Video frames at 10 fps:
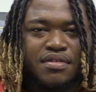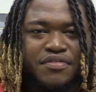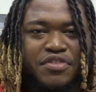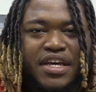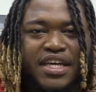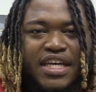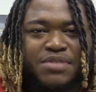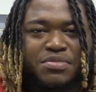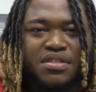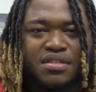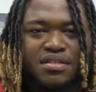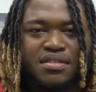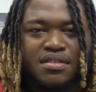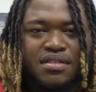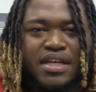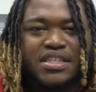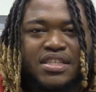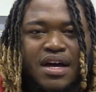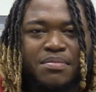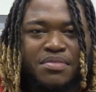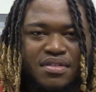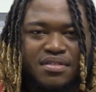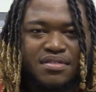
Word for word: if you can't catch me, you can't stop me.